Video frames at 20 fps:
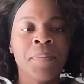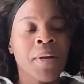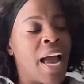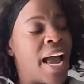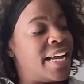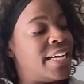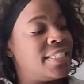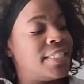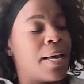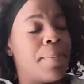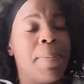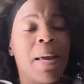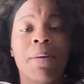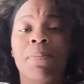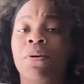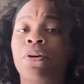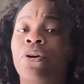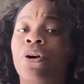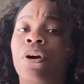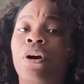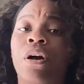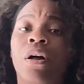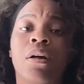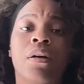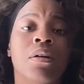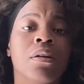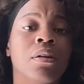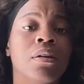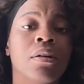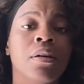And He said, baby girl,
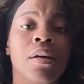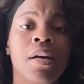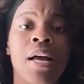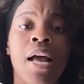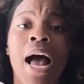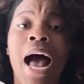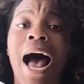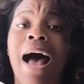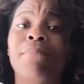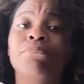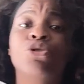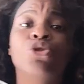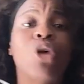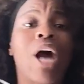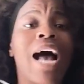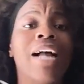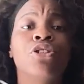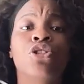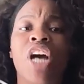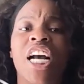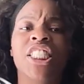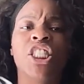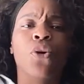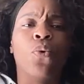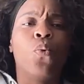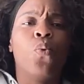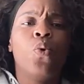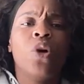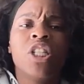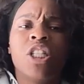I tried to
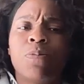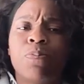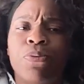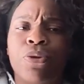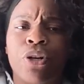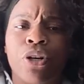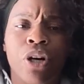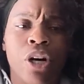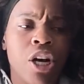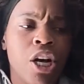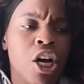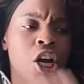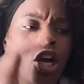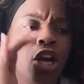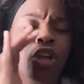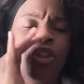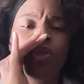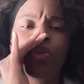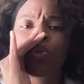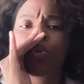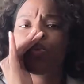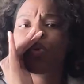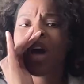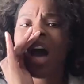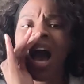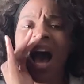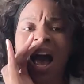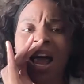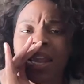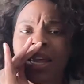whisper through
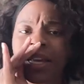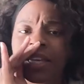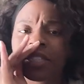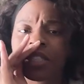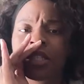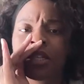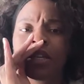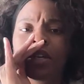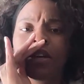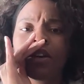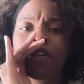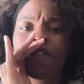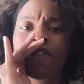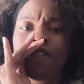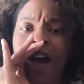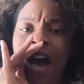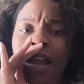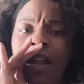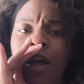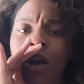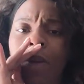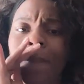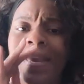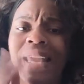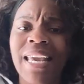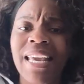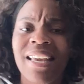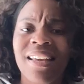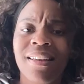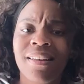college, follow me.
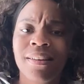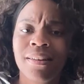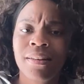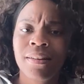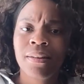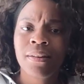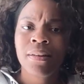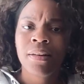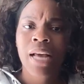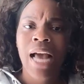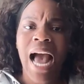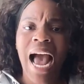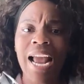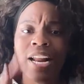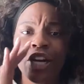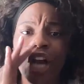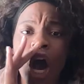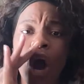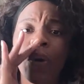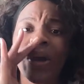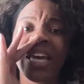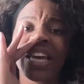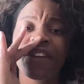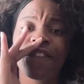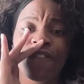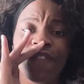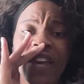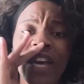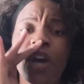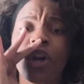I know it can
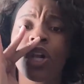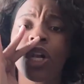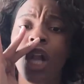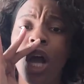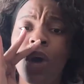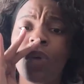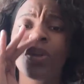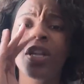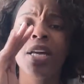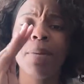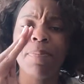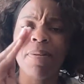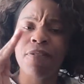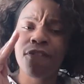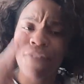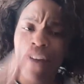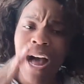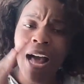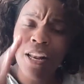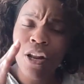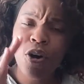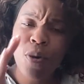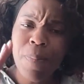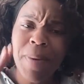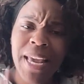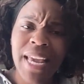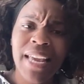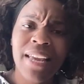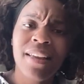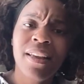feel lonely, but follow
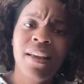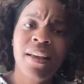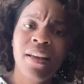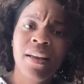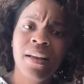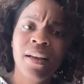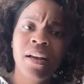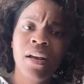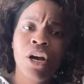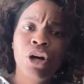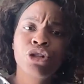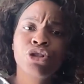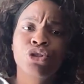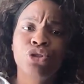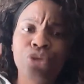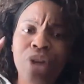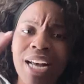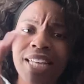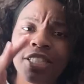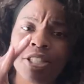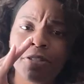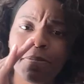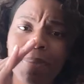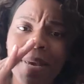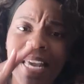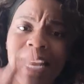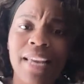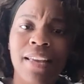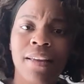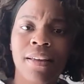me. Trust
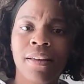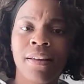me.